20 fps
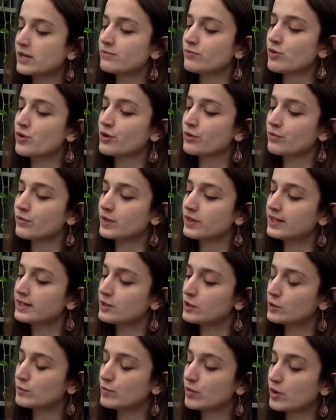more really
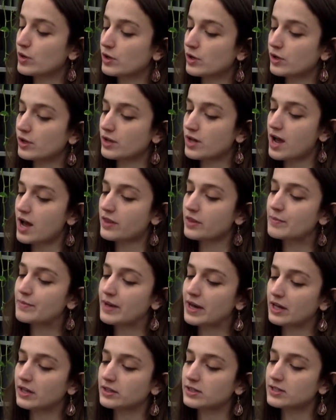good pull on the
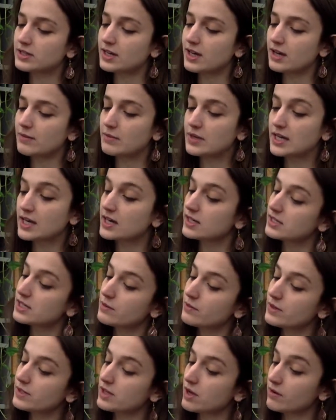belt, and because I
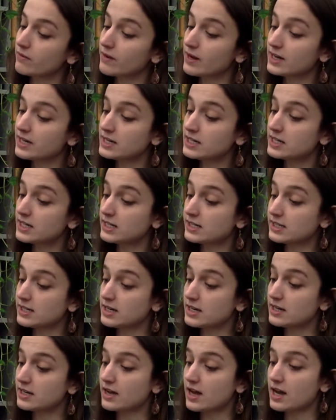was already
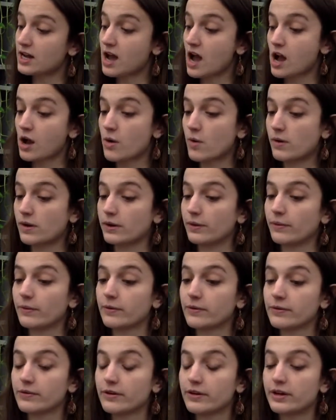dizzy, I got going
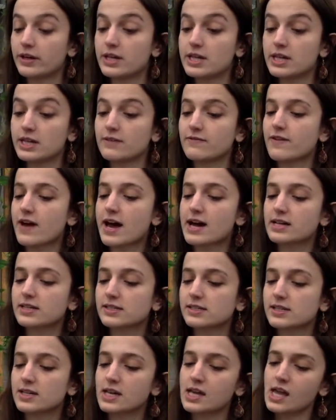really
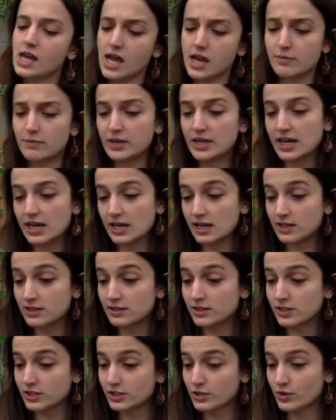fast and began
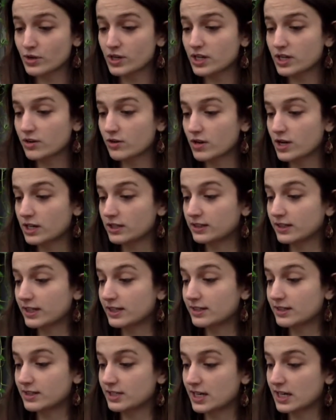to snort and grunt like
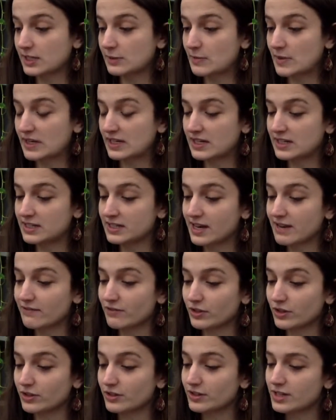the Tasmanian
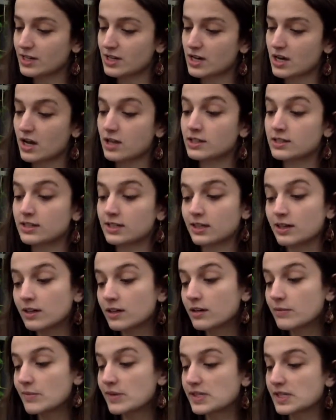Devil,
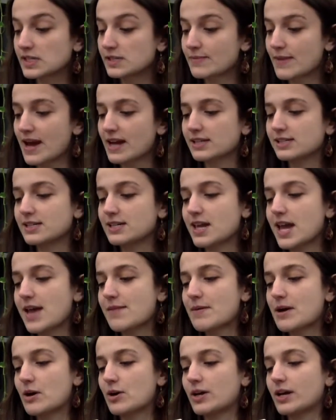until Mrs. Maxey came
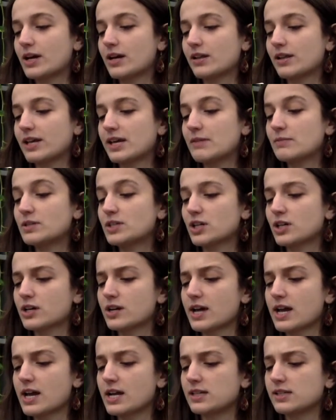out and clamped her
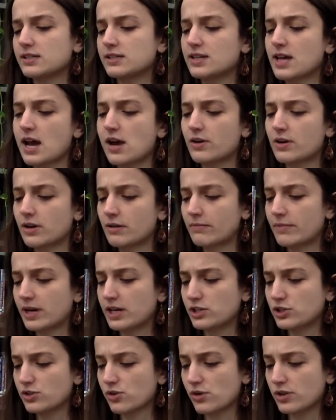hands down on my
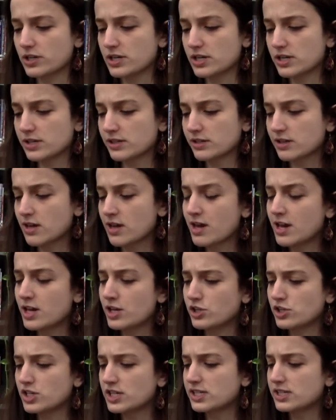shoulders.
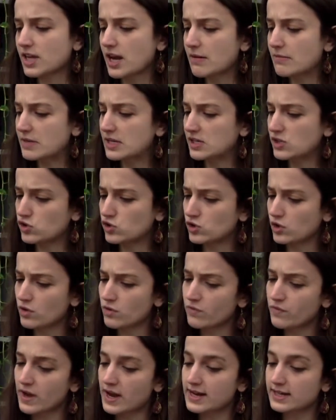She stopped me so
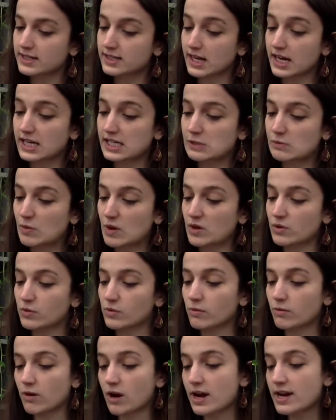fast I
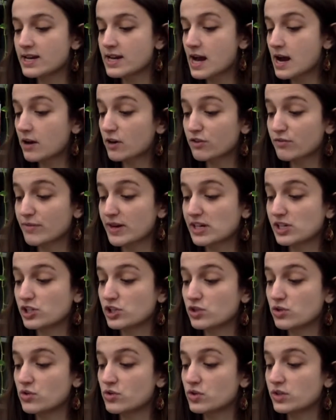spun right out of my
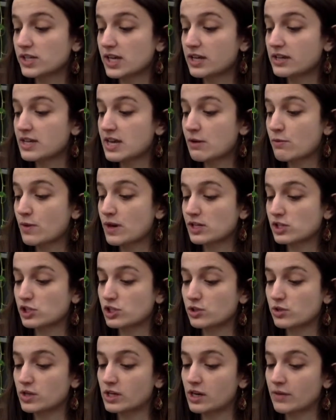shoes, and they went
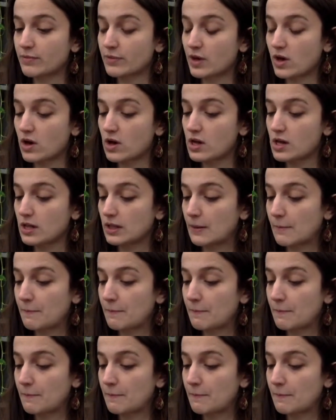shooting up the hall.